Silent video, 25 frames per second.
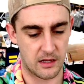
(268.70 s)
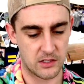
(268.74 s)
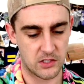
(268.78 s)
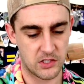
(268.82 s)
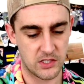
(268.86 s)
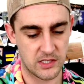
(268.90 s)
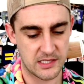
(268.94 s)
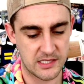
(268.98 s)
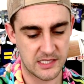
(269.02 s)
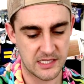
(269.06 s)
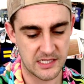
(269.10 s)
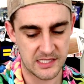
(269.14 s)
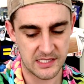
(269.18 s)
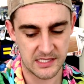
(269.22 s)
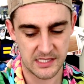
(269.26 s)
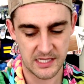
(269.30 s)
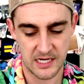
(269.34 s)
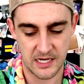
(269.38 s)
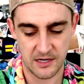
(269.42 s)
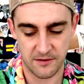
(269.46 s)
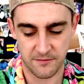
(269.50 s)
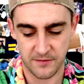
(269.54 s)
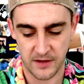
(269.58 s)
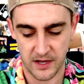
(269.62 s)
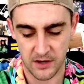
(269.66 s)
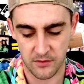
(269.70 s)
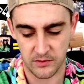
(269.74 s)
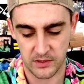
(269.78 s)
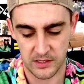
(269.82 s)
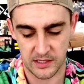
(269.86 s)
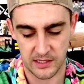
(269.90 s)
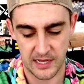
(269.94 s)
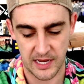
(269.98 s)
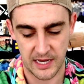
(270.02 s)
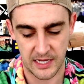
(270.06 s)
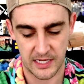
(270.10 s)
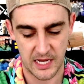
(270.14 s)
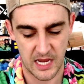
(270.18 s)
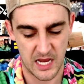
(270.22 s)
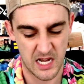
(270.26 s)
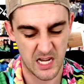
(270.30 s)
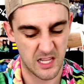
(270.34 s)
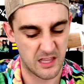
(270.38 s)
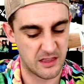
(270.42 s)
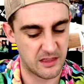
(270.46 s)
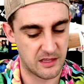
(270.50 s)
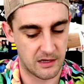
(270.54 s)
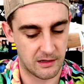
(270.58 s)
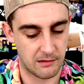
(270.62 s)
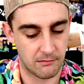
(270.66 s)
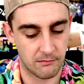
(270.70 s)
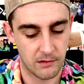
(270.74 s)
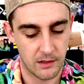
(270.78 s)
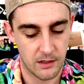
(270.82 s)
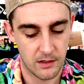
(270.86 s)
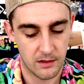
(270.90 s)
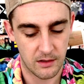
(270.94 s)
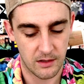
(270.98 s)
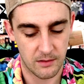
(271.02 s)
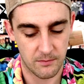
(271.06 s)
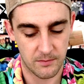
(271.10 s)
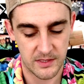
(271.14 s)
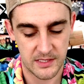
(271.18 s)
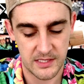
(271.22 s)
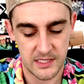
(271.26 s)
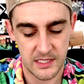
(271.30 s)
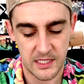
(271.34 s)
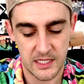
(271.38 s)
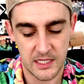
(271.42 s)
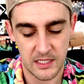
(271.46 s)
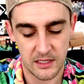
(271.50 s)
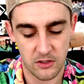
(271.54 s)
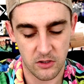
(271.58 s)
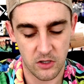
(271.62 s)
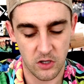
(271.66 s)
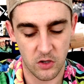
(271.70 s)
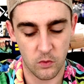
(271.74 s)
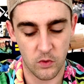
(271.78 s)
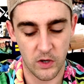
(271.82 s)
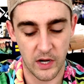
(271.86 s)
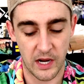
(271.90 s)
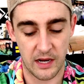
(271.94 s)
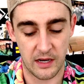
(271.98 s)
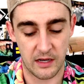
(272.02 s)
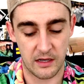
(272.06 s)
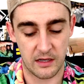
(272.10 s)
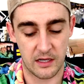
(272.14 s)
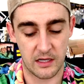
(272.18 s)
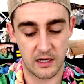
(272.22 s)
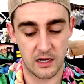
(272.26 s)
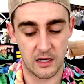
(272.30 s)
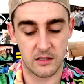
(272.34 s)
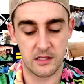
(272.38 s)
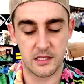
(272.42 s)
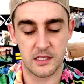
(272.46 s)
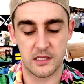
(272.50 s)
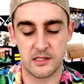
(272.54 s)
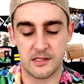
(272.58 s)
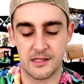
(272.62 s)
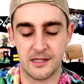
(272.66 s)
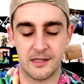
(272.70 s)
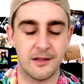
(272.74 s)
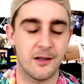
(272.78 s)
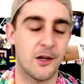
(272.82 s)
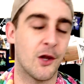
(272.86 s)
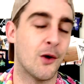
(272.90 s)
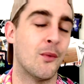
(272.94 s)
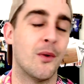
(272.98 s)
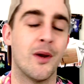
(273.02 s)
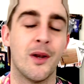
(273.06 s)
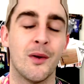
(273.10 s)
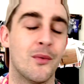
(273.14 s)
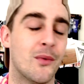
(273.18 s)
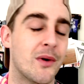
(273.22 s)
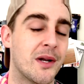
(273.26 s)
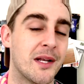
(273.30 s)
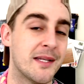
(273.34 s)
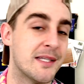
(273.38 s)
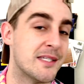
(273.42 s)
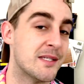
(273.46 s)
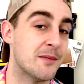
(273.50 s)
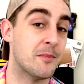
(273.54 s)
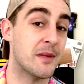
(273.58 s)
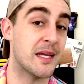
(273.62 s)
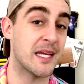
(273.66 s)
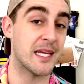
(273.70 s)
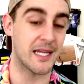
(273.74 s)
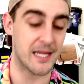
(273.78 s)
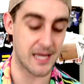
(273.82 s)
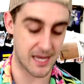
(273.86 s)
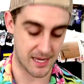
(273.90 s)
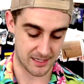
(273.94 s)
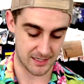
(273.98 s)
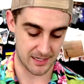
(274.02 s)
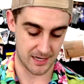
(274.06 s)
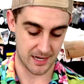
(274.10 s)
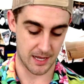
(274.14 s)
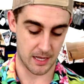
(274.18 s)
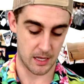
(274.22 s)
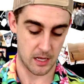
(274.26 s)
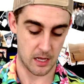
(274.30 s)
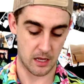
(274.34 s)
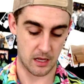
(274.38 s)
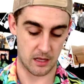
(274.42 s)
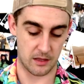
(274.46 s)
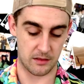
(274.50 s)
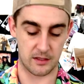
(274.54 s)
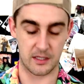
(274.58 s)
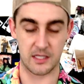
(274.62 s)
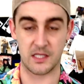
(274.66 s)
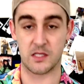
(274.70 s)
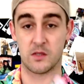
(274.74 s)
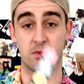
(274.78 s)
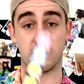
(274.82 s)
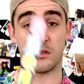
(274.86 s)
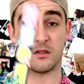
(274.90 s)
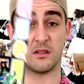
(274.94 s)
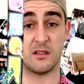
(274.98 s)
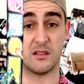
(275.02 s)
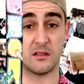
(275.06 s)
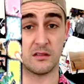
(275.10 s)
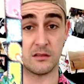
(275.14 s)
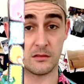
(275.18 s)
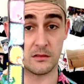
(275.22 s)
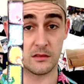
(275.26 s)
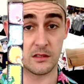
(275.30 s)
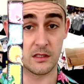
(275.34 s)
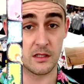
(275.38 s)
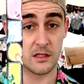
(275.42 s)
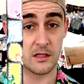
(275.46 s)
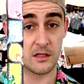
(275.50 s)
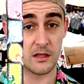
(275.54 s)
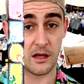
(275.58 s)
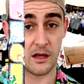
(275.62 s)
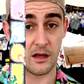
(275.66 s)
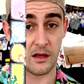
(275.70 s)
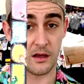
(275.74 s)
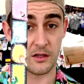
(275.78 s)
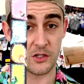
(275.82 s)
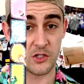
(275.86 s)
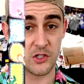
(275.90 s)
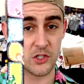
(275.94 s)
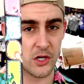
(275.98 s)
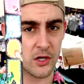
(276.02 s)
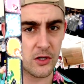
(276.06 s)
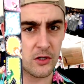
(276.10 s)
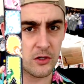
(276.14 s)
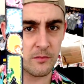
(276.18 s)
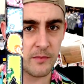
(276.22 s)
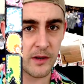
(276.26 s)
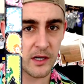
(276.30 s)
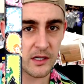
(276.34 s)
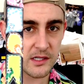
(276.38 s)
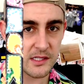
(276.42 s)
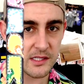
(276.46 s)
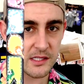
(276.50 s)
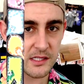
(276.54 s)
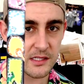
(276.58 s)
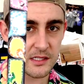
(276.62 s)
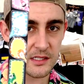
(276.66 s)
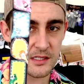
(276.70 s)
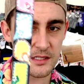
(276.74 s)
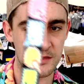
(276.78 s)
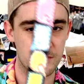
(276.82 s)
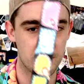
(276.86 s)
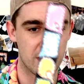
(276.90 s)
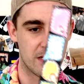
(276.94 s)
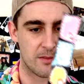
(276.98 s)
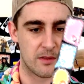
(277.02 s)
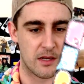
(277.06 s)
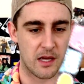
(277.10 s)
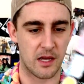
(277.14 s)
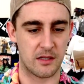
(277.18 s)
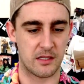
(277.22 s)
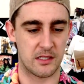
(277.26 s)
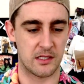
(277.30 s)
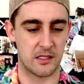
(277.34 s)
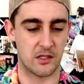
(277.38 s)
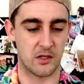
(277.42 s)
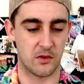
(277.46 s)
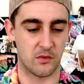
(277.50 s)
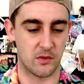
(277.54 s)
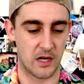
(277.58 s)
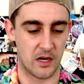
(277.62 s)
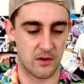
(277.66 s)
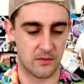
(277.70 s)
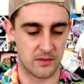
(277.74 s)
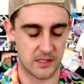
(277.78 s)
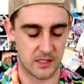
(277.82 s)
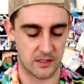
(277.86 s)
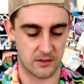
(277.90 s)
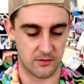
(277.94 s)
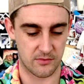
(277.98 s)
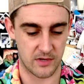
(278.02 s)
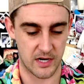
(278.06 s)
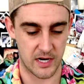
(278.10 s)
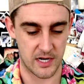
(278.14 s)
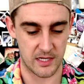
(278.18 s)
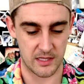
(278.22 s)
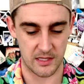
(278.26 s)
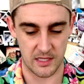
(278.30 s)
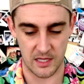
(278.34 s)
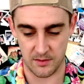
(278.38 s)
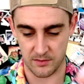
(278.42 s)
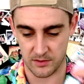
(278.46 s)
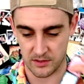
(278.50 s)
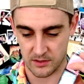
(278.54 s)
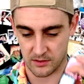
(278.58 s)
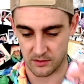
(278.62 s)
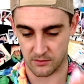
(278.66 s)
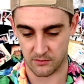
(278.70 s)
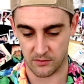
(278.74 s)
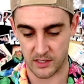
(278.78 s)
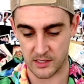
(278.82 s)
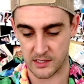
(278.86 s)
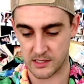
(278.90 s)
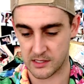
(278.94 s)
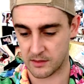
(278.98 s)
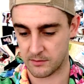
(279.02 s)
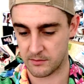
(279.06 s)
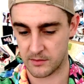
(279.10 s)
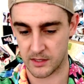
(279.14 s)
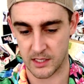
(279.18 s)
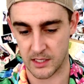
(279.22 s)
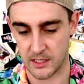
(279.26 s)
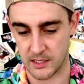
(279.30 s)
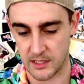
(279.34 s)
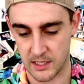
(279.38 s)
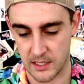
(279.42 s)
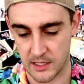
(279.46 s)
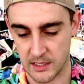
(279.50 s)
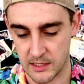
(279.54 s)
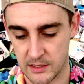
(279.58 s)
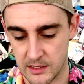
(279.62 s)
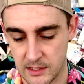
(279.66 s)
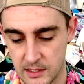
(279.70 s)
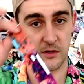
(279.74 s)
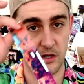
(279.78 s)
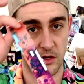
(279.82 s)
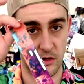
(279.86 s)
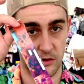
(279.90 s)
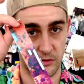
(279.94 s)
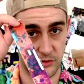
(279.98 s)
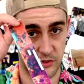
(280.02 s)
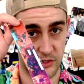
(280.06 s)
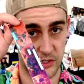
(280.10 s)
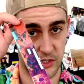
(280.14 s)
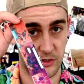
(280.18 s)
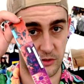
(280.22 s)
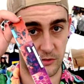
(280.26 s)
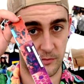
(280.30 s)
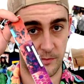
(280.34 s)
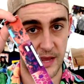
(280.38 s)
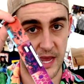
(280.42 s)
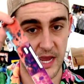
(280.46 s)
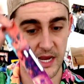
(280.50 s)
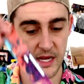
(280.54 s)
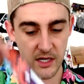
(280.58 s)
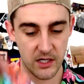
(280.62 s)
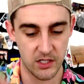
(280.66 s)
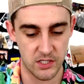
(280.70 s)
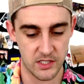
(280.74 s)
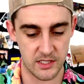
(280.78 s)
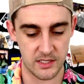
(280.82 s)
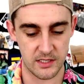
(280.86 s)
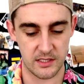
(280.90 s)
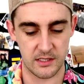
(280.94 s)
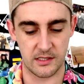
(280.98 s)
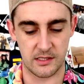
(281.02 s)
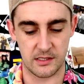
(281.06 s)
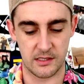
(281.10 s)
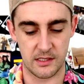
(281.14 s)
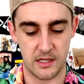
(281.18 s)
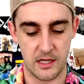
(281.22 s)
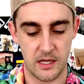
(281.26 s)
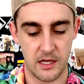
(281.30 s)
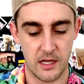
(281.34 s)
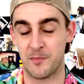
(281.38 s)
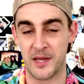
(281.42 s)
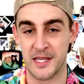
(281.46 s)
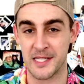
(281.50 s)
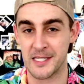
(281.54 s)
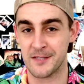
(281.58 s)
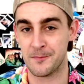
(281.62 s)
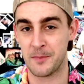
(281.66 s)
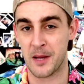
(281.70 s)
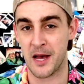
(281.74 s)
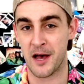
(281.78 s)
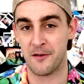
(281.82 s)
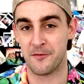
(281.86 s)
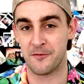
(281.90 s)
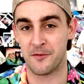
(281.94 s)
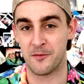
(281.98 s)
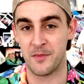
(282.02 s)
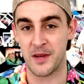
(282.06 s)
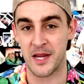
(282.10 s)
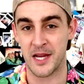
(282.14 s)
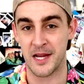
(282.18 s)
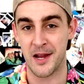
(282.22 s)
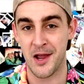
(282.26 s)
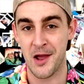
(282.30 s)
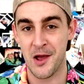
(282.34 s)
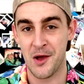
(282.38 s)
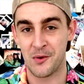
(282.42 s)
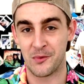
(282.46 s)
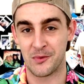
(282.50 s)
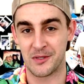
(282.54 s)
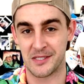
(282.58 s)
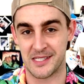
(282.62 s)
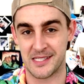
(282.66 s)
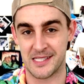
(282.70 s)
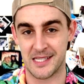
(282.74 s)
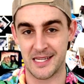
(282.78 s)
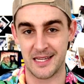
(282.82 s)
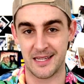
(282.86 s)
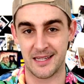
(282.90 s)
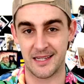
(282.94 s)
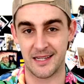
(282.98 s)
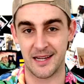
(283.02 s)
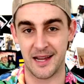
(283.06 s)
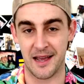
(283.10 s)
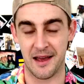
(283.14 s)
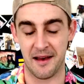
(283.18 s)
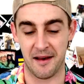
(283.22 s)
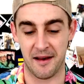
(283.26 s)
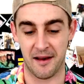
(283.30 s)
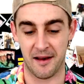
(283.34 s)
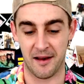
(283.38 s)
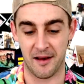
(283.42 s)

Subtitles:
Just to see if I would like anything in particular, or it just didn't know what it wanted to be yet. These were little journal boxes. Maybe I didn't know what I was going to write in there, but I was going to write something in there. Old journal pages. Best part for me was seeing